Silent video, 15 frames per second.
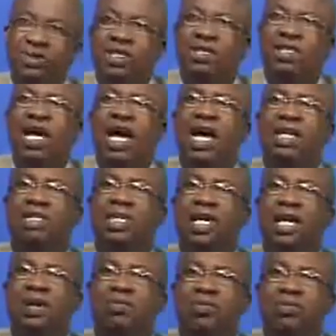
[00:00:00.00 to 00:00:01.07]
hours
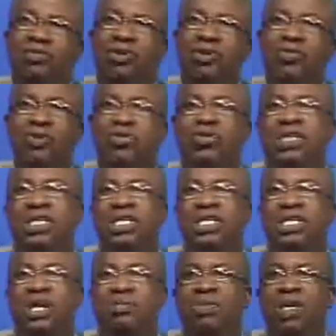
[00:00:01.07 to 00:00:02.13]
before we do the
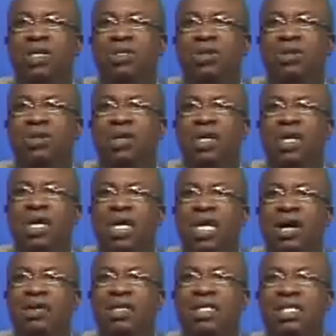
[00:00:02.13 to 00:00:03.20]
insemination.
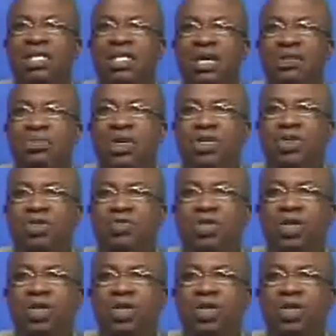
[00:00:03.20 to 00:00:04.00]
Now, this insemination we